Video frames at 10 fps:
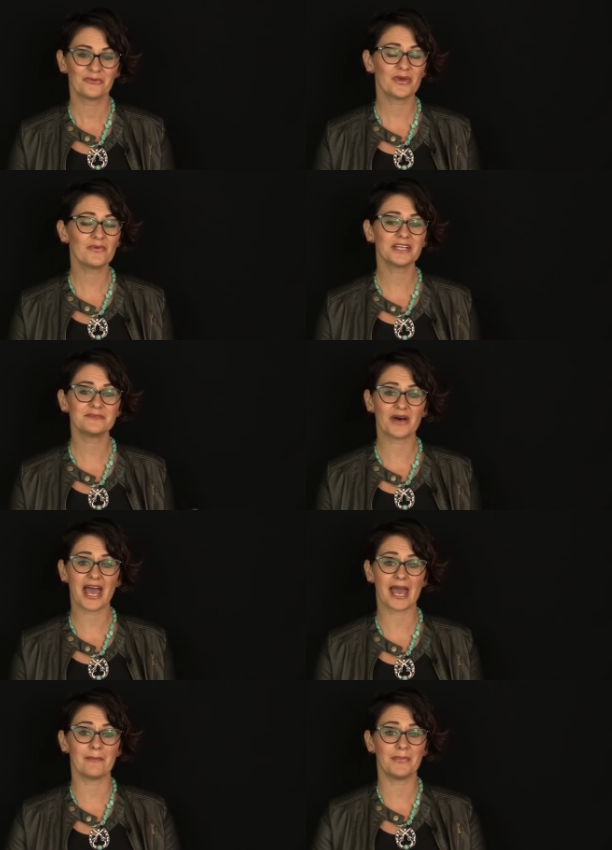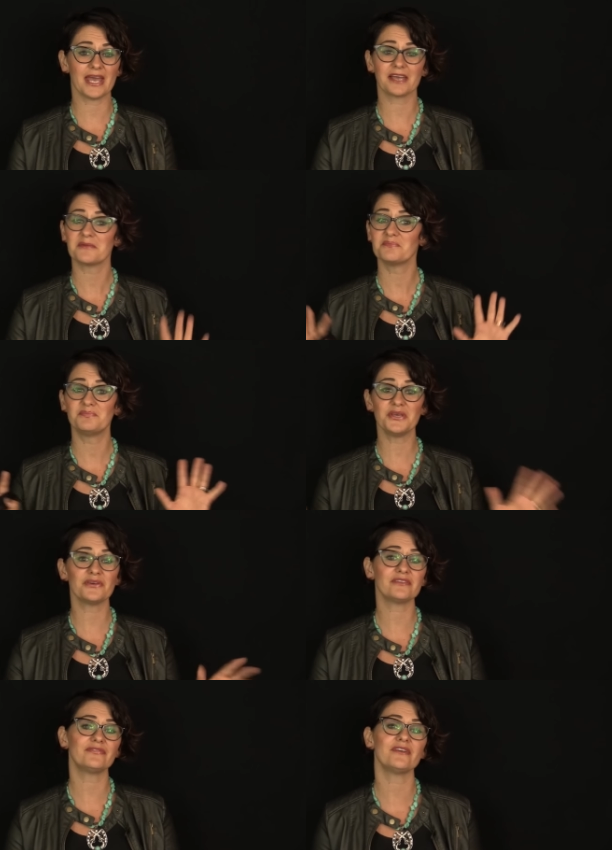We want to buy a big,
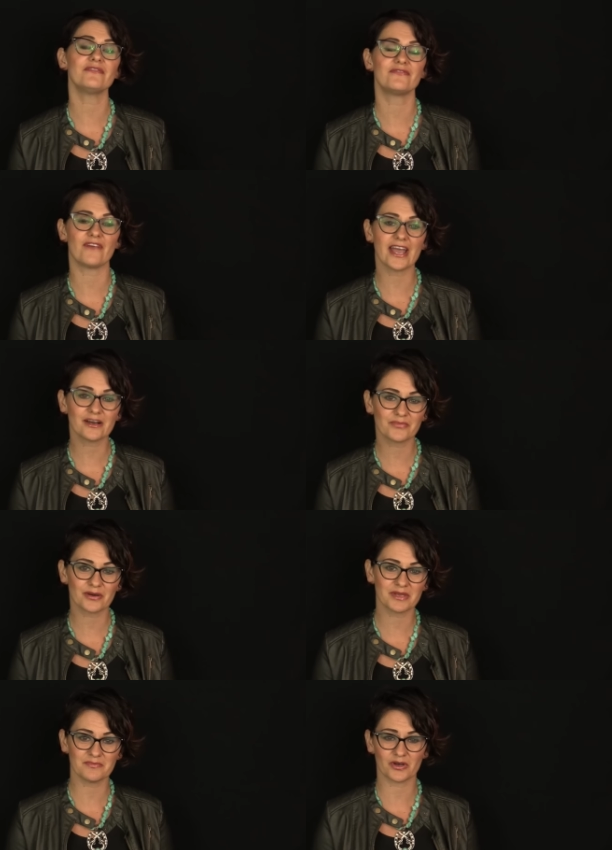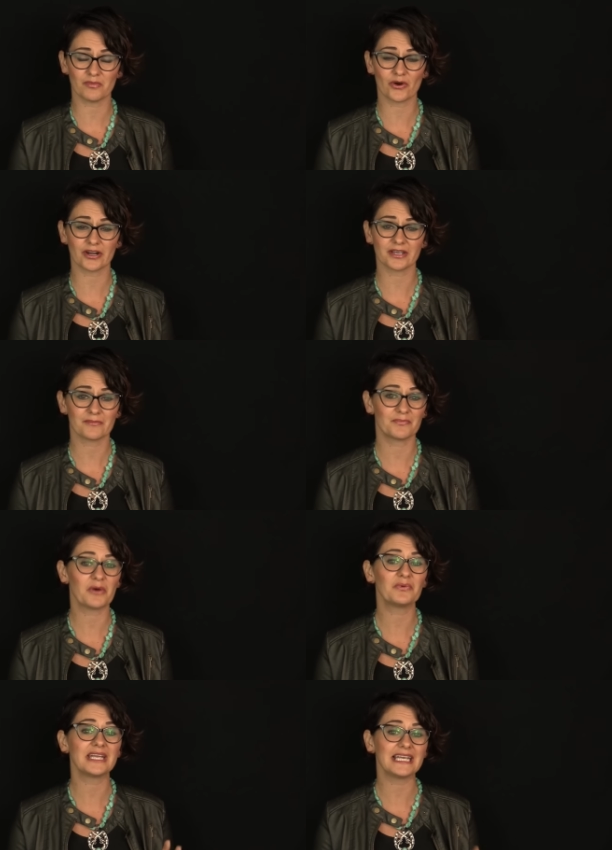beautiful Fire Berman billboard,
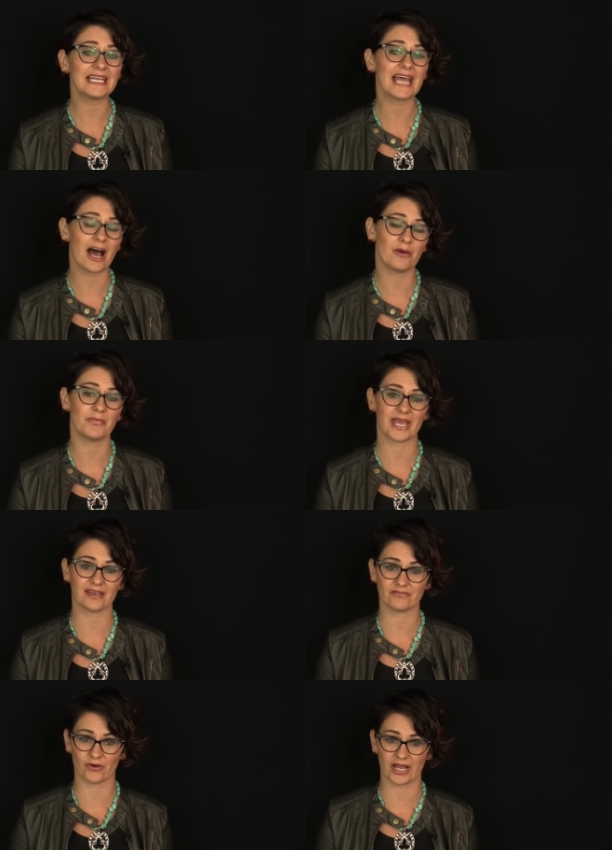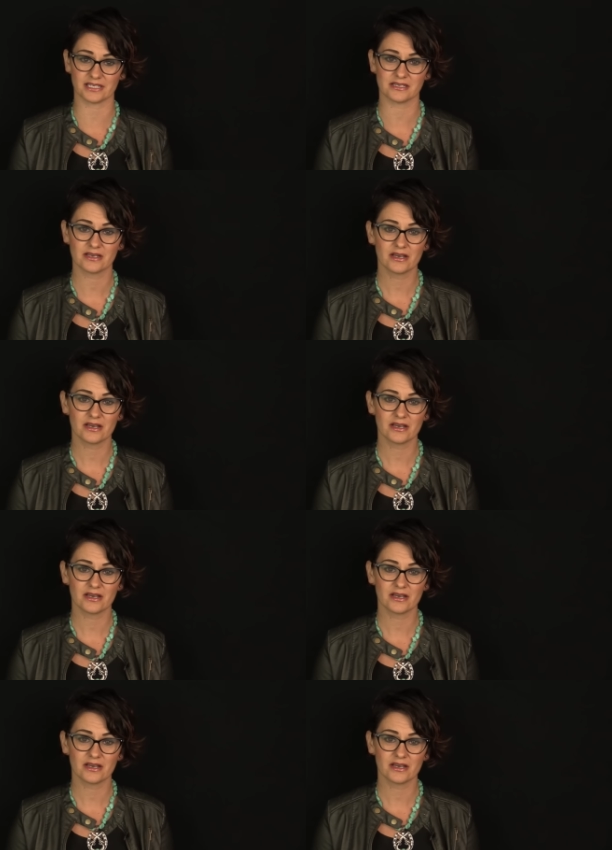but we need help paying for it.